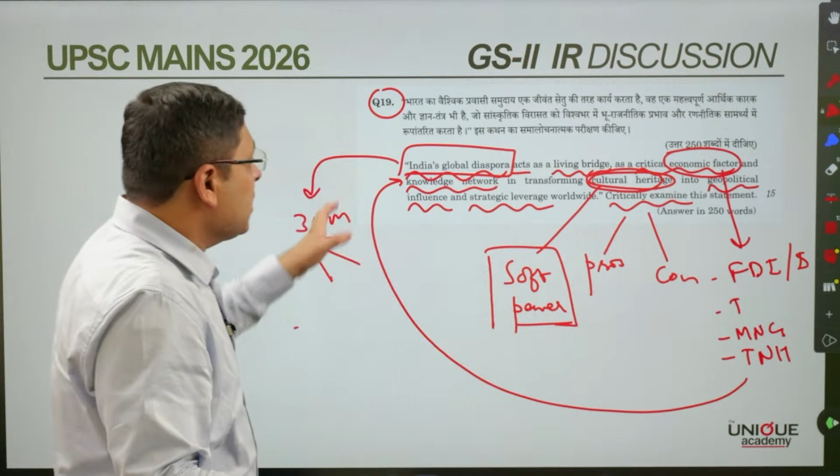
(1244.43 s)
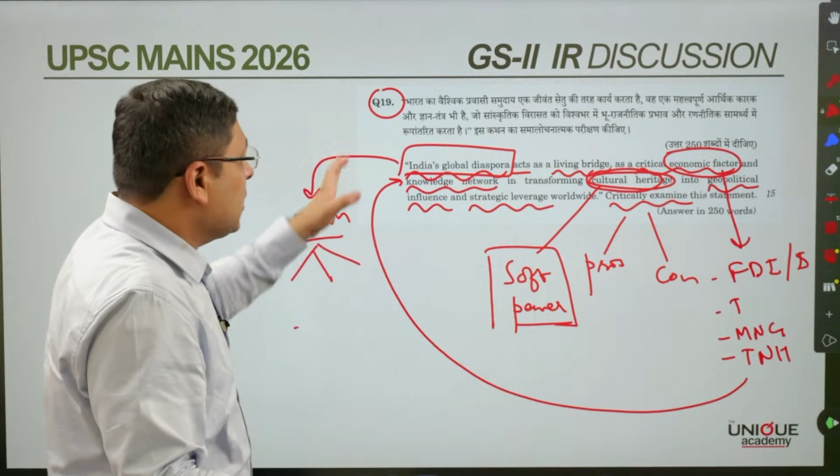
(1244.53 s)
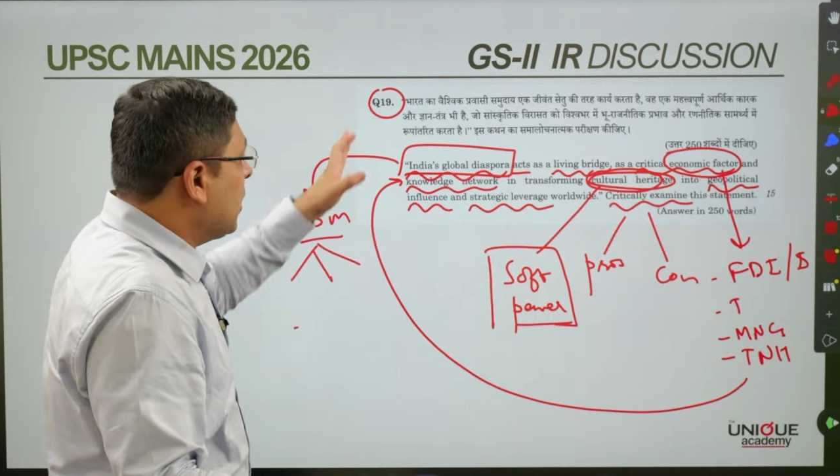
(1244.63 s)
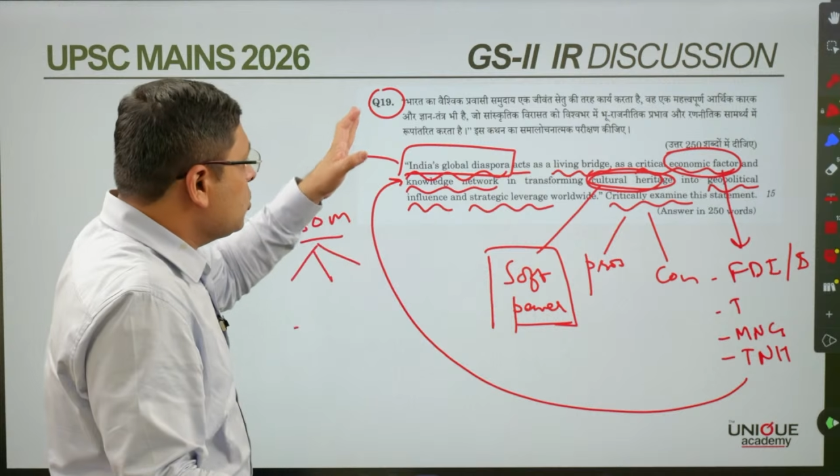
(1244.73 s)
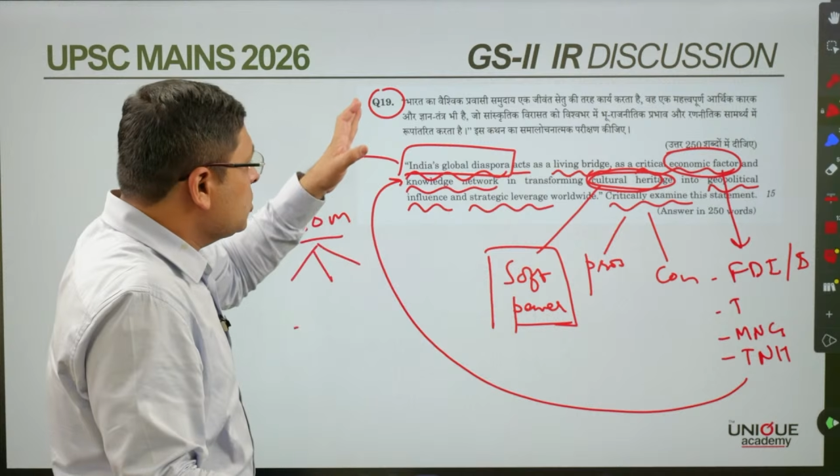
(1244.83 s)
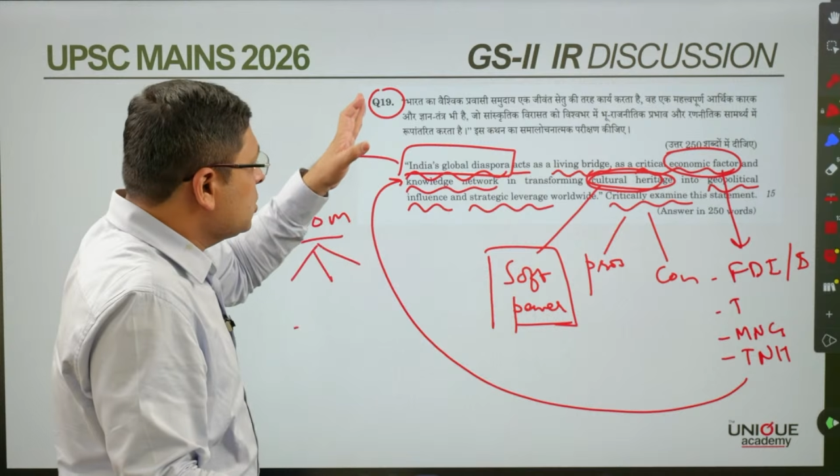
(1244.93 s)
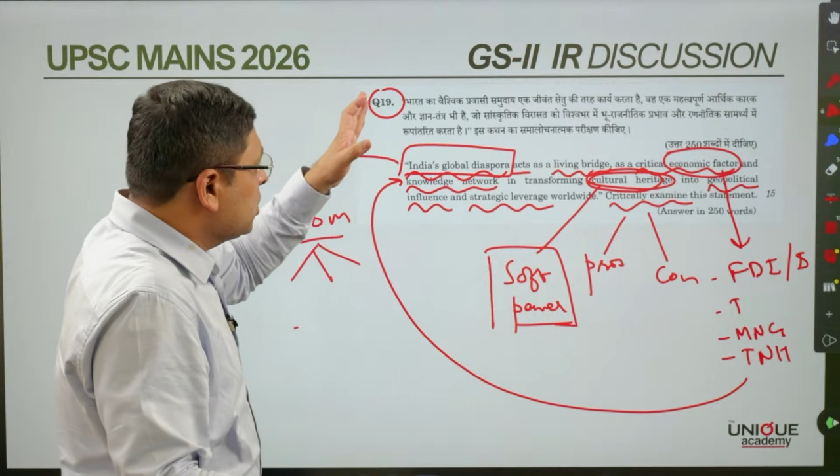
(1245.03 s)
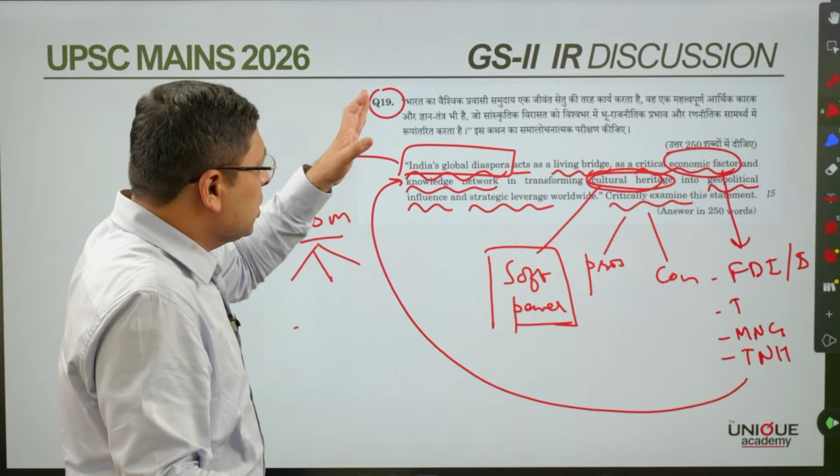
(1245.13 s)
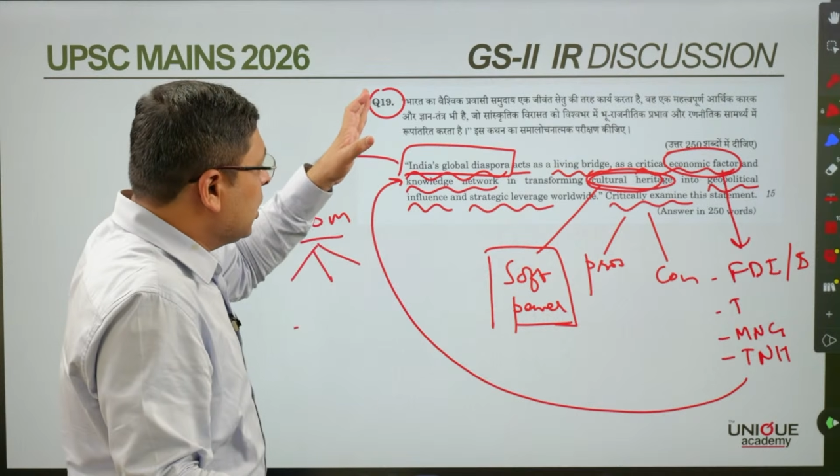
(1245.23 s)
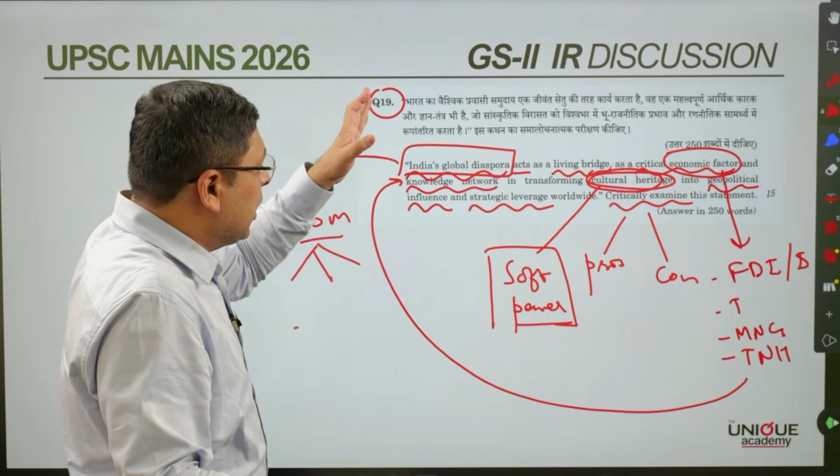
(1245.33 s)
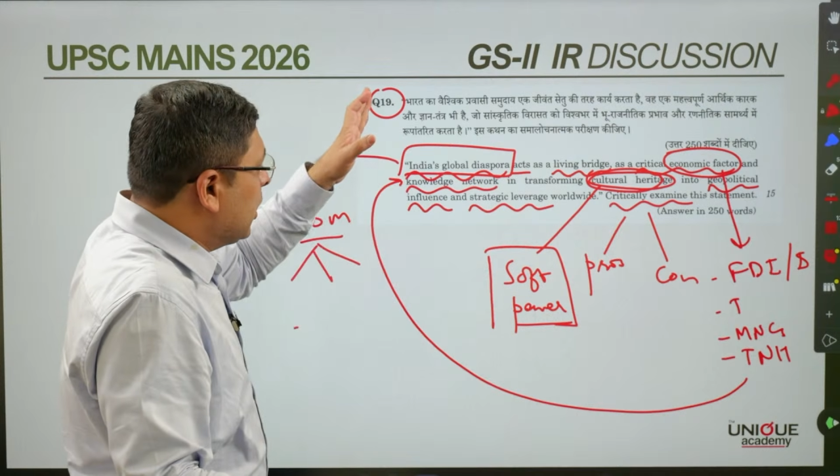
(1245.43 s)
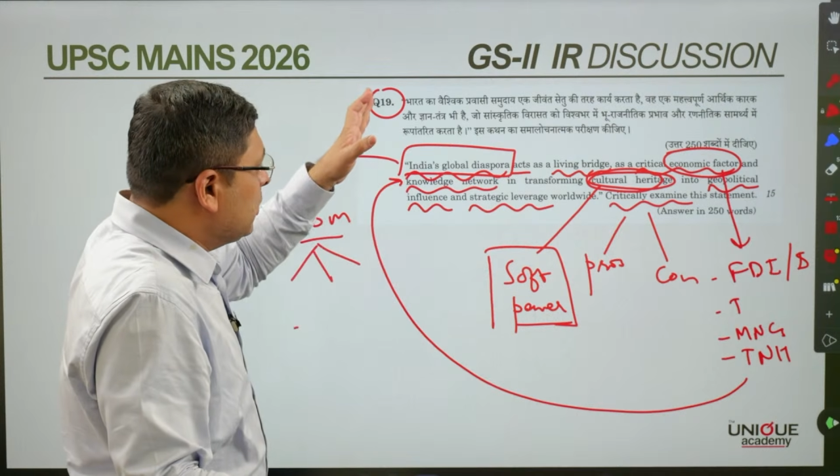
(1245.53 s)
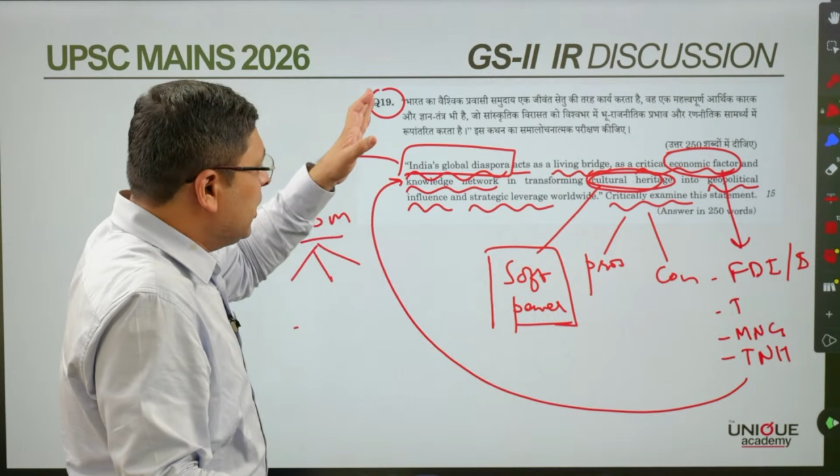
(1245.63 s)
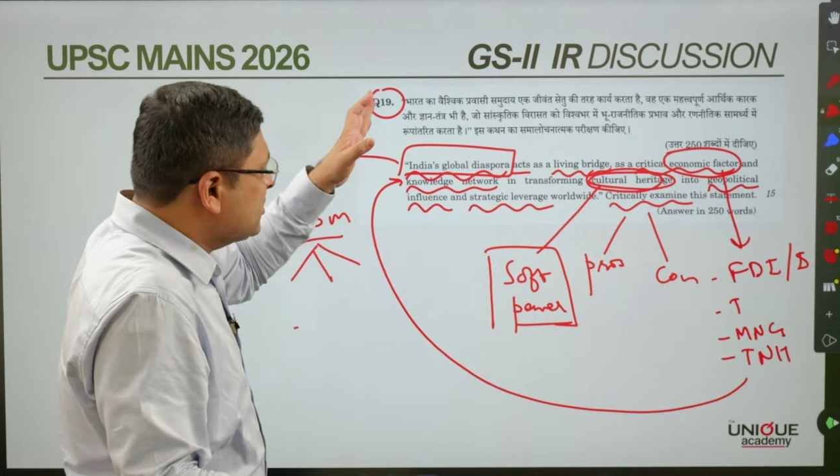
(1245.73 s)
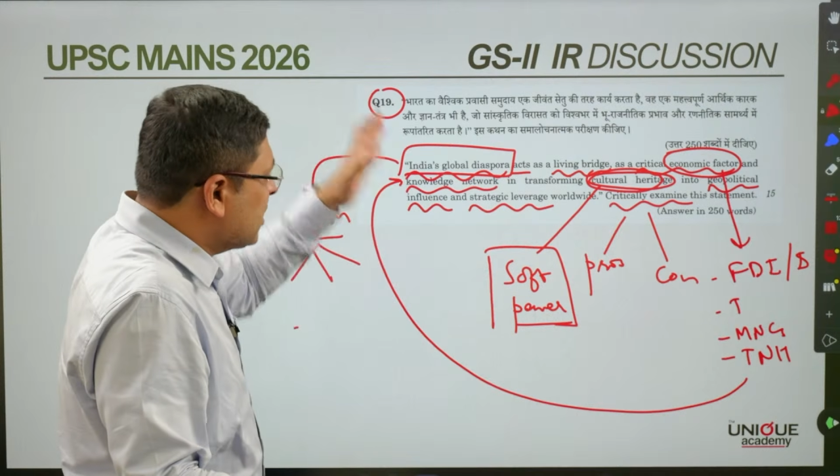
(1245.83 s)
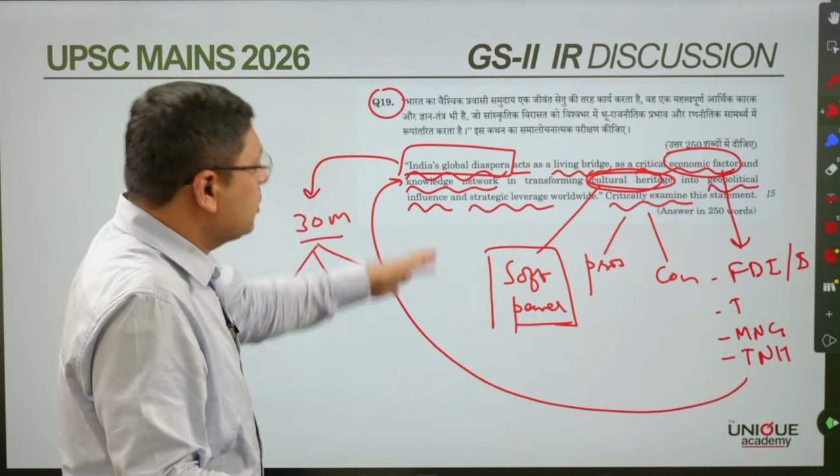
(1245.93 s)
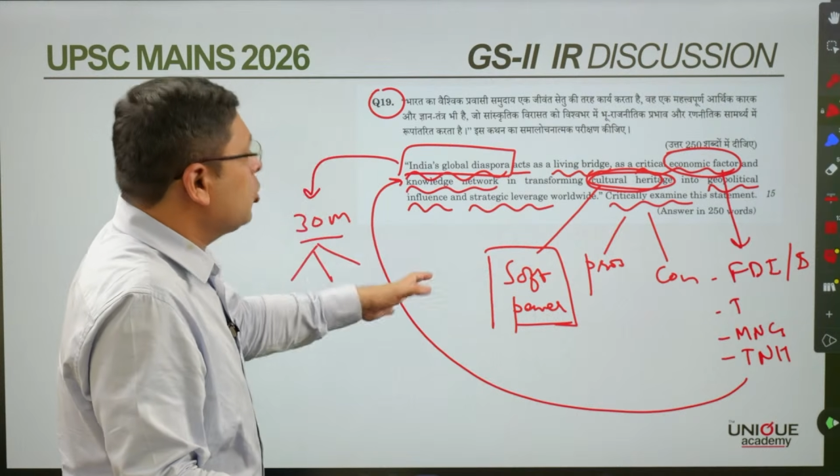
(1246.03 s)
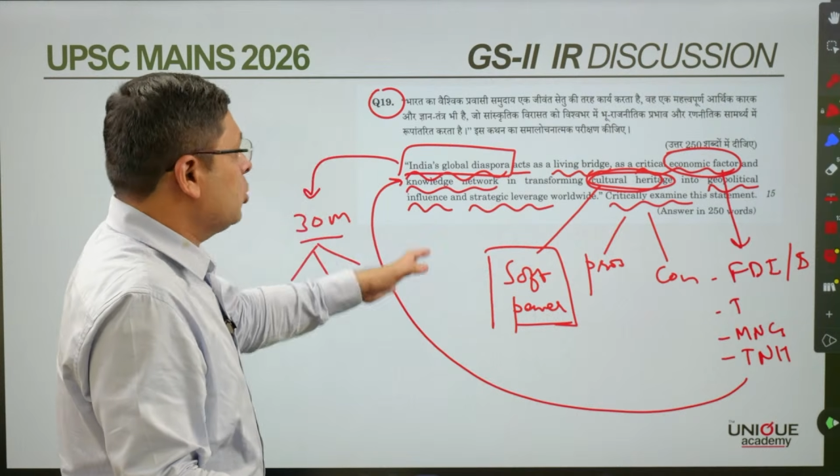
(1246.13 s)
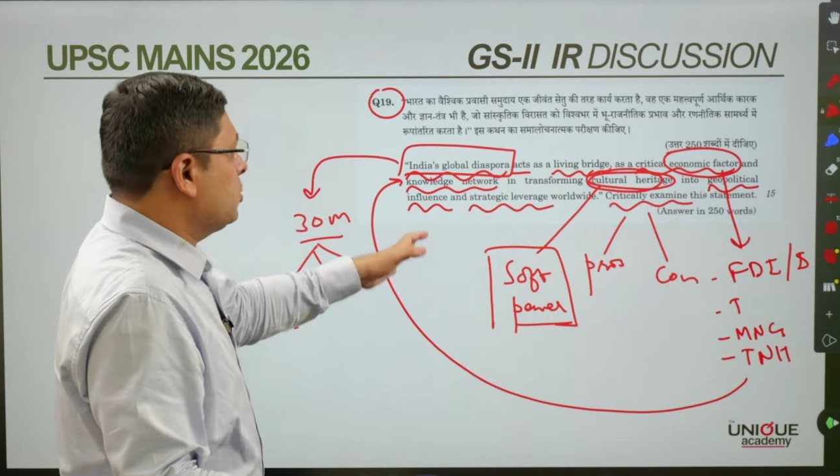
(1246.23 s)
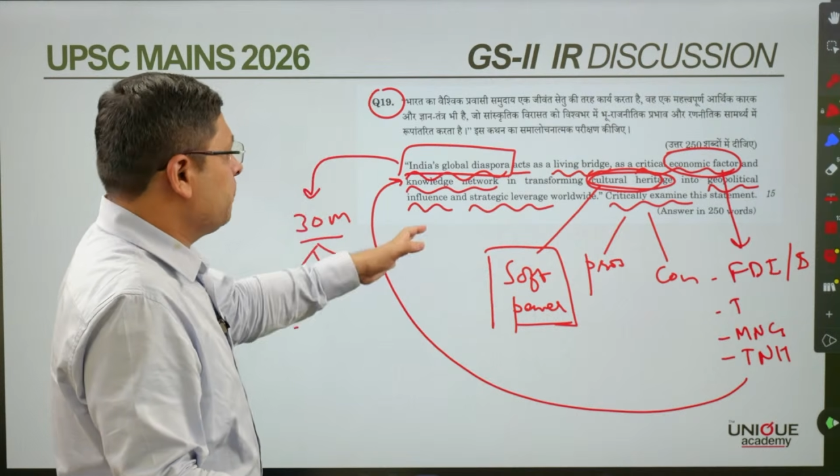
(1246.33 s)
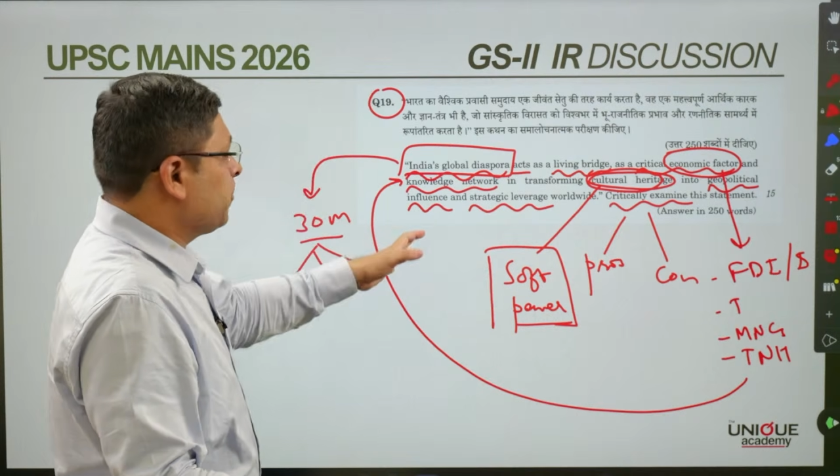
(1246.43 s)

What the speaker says: Now, let's conclude.